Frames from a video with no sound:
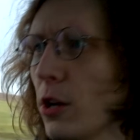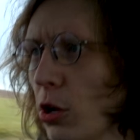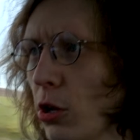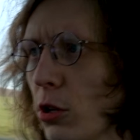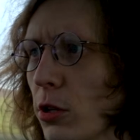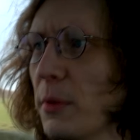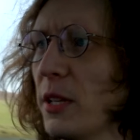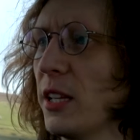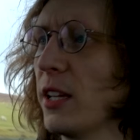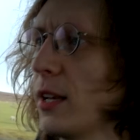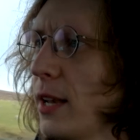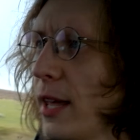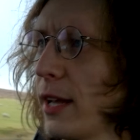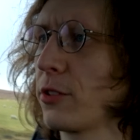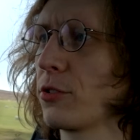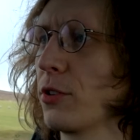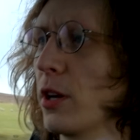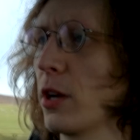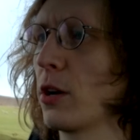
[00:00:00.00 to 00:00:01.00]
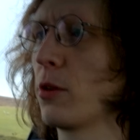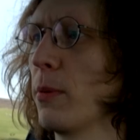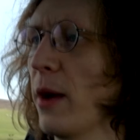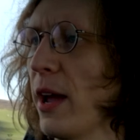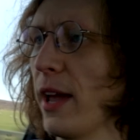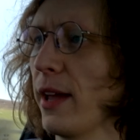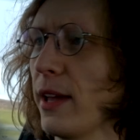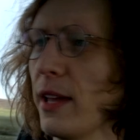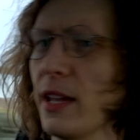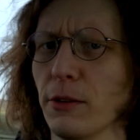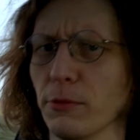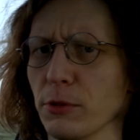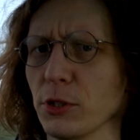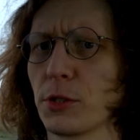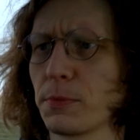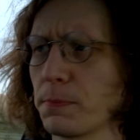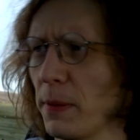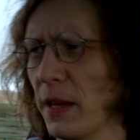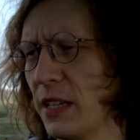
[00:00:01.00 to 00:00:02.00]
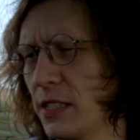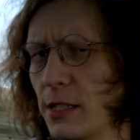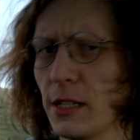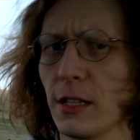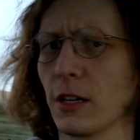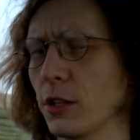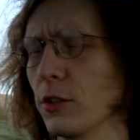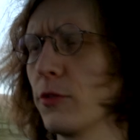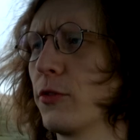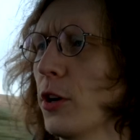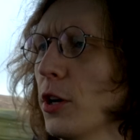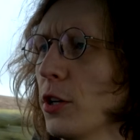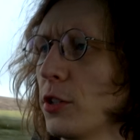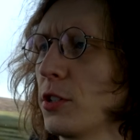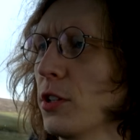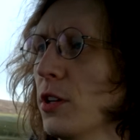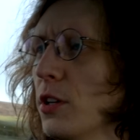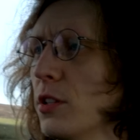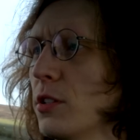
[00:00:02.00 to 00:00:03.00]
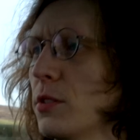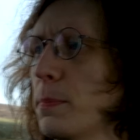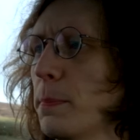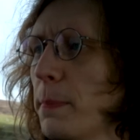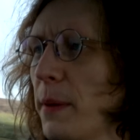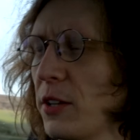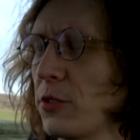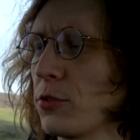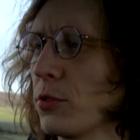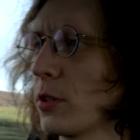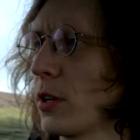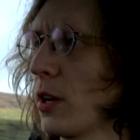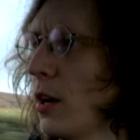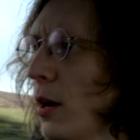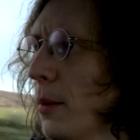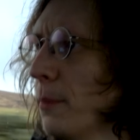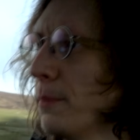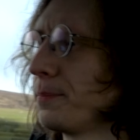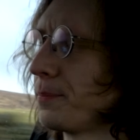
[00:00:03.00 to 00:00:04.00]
old Mini Electric where it was basically a converted petrol car.